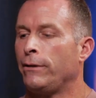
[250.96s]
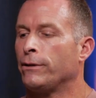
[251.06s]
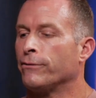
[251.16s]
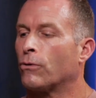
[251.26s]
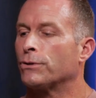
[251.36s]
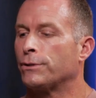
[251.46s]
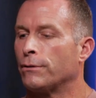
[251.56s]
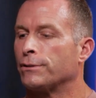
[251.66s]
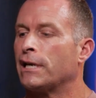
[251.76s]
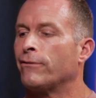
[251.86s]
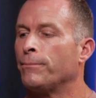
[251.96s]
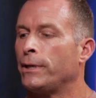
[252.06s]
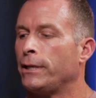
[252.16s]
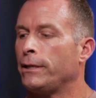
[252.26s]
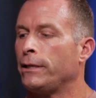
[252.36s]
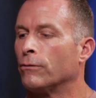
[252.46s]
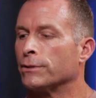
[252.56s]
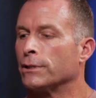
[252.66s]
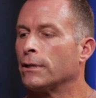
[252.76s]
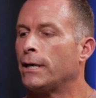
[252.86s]
the divorce was 07, but there
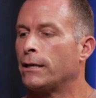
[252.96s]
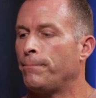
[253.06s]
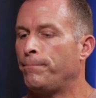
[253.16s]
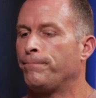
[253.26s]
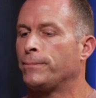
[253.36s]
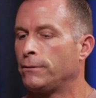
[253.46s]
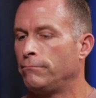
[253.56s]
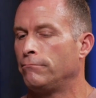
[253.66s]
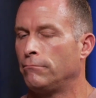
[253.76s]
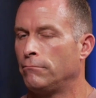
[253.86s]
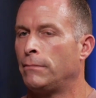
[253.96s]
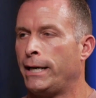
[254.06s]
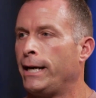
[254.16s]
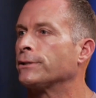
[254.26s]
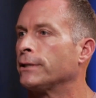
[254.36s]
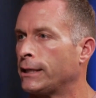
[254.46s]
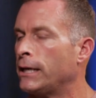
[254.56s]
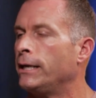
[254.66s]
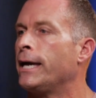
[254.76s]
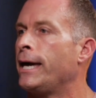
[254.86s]
was a lot of my ex and I
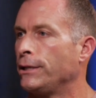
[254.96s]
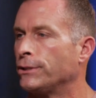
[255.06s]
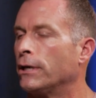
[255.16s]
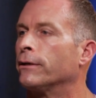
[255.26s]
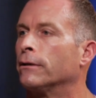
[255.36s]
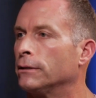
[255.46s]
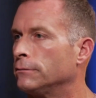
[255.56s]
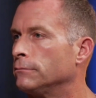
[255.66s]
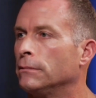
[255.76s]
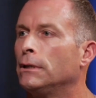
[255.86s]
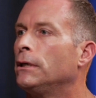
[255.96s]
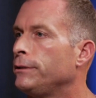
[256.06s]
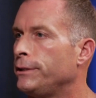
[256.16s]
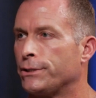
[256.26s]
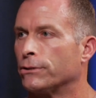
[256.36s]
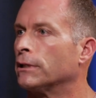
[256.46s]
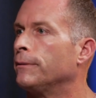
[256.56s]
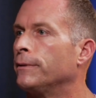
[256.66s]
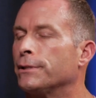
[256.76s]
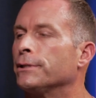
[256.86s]
kind of at each other and Okay.
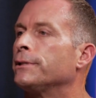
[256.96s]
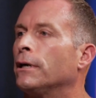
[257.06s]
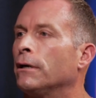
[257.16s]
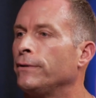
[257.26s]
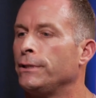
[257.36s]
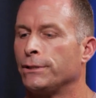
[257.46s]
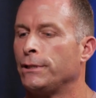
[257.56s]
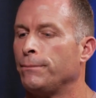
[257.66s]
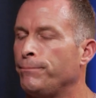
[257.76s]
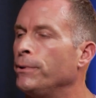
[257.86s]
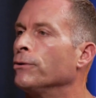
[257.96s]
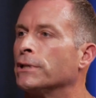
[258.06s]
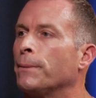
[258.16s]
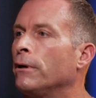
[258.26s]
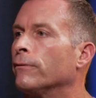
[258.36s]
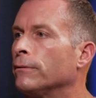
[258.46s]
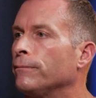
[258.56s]
disagreements and Yeah. stuff, and just it built. It was up just an